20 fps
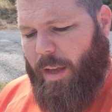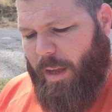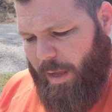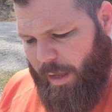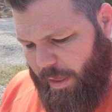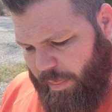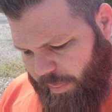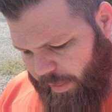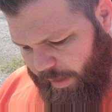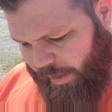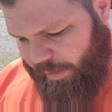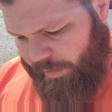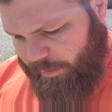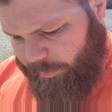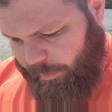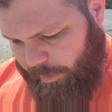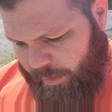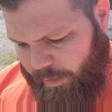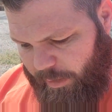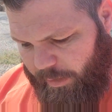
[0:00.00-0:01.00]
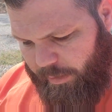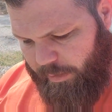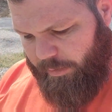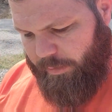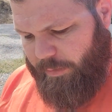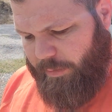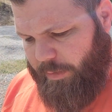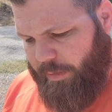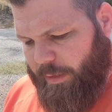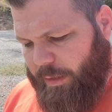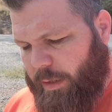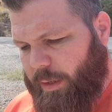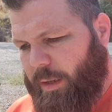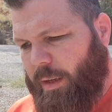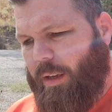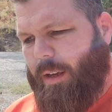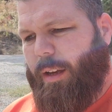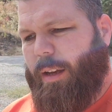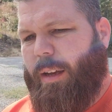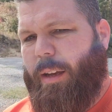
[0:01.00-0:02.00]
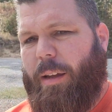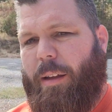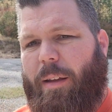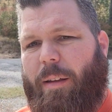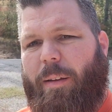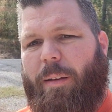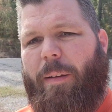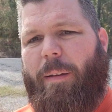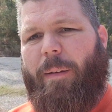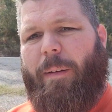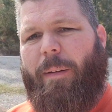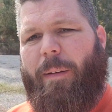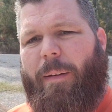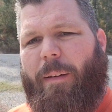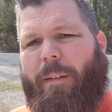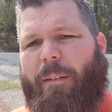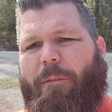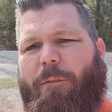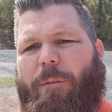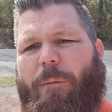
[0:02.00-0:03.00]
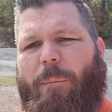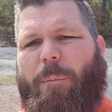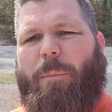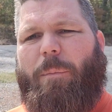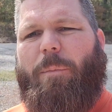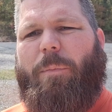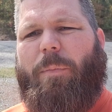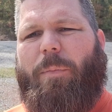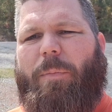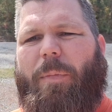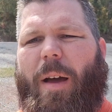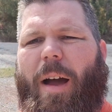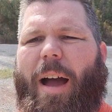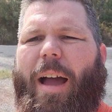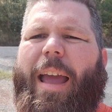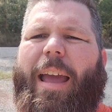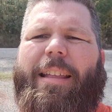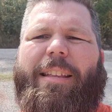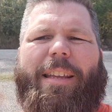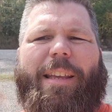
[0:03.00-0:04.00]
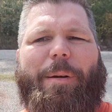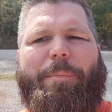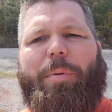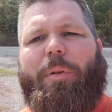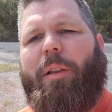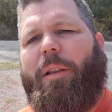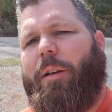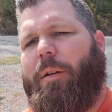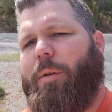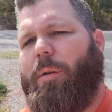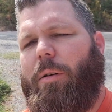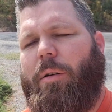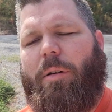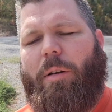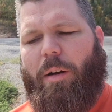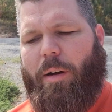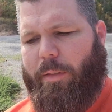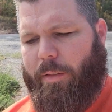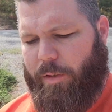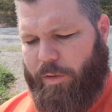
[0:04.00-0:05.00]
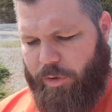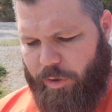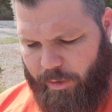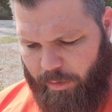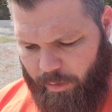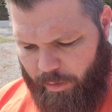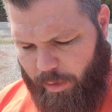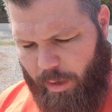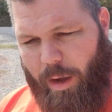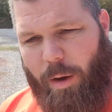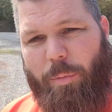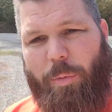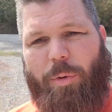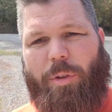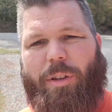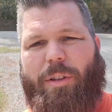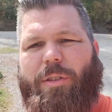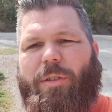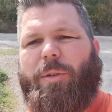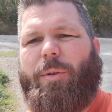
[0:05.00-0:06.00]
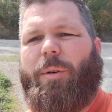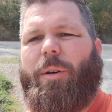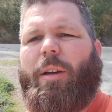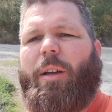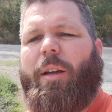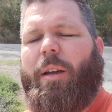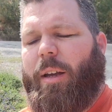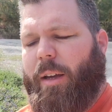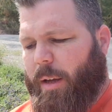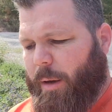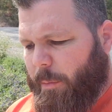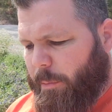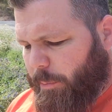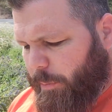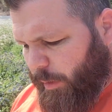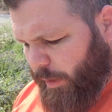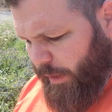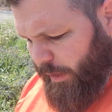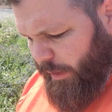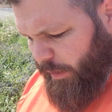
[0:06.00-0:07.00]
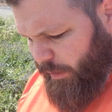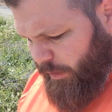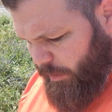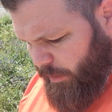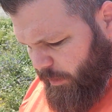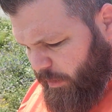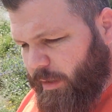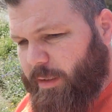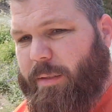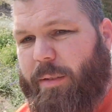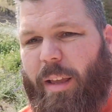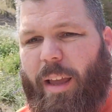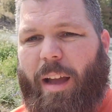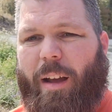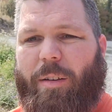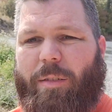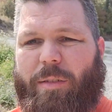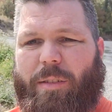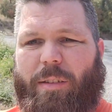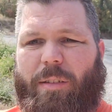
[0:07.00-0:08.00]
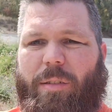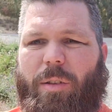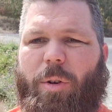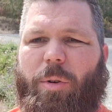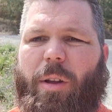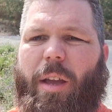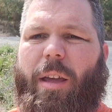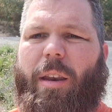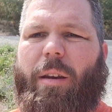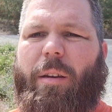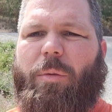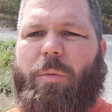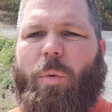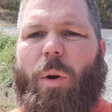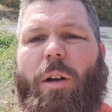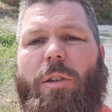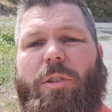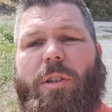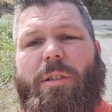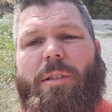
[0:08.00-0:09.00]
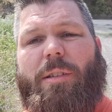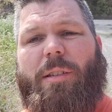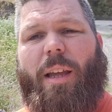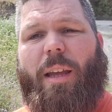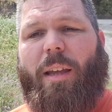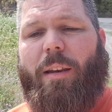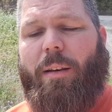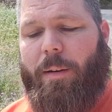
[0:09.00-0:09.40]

And that is because I hate to get political on this channel. I really do. But this house is located in Washington State.